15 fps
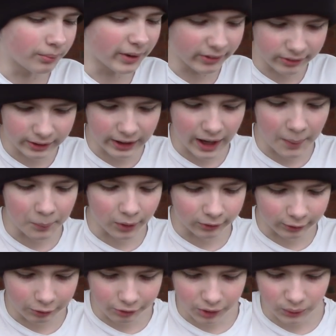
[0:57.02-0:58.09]
about the game we're
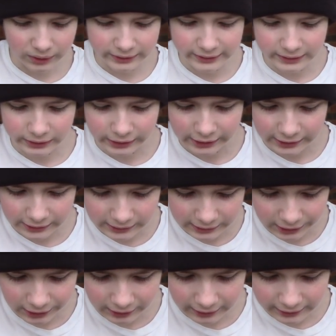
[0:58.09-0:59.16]
reviewing today.
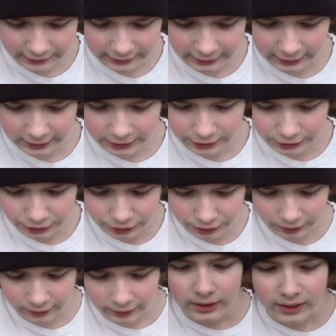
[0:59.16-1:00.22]
Uh, let's see here.
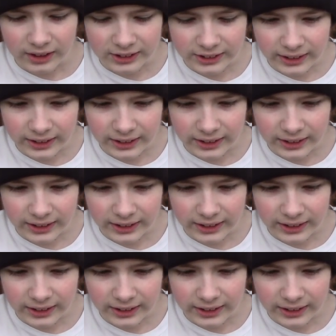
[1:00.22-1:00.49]
It's a